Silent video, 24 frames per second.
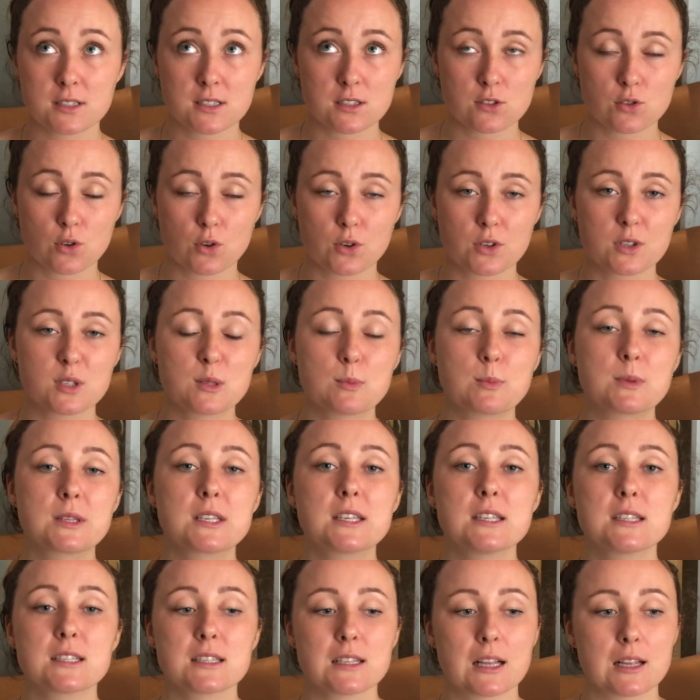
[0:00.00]
source,
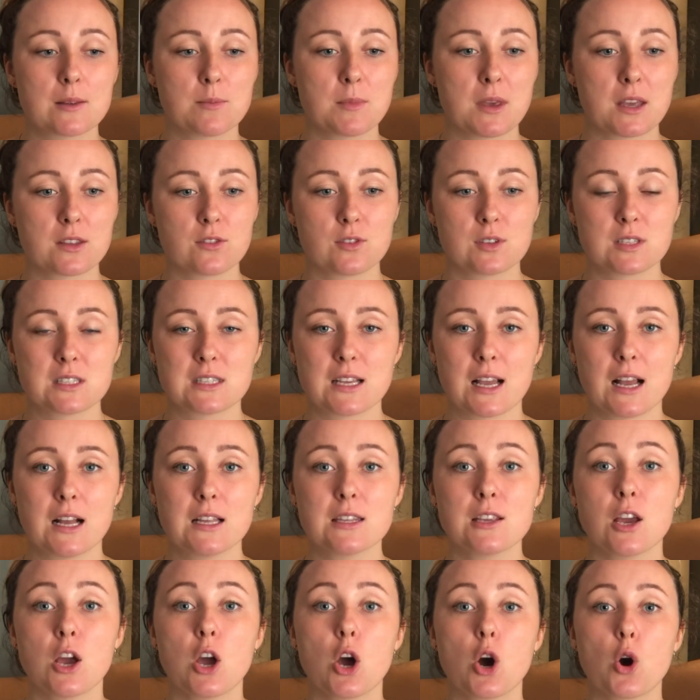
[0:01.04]
please let me
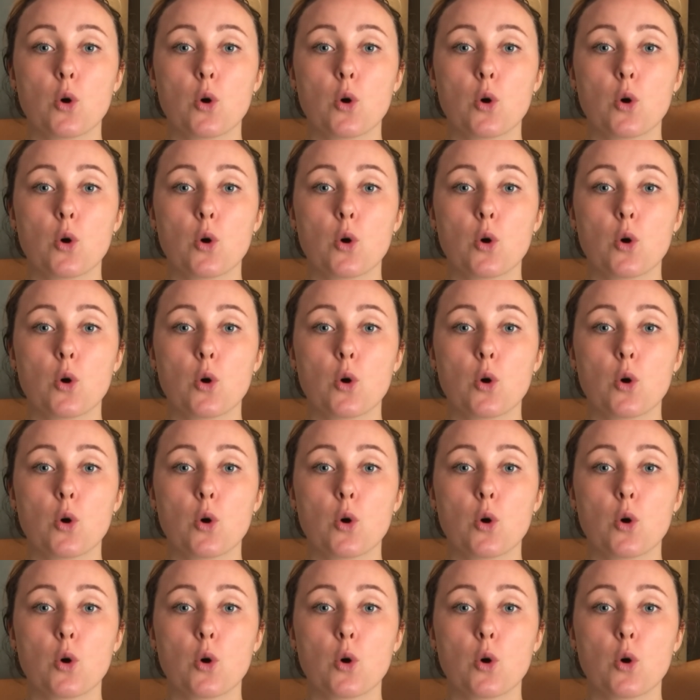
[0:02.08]
understand,